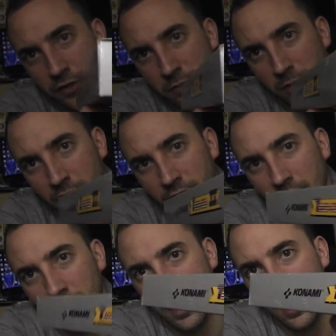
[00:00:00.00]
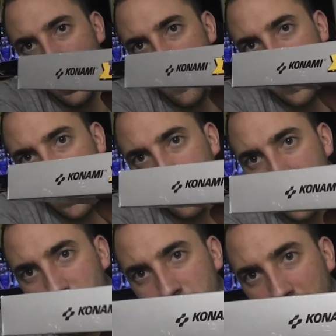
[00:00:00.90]
too bothered. Now
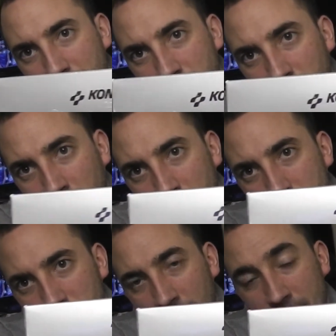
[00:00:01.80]
this was advertised,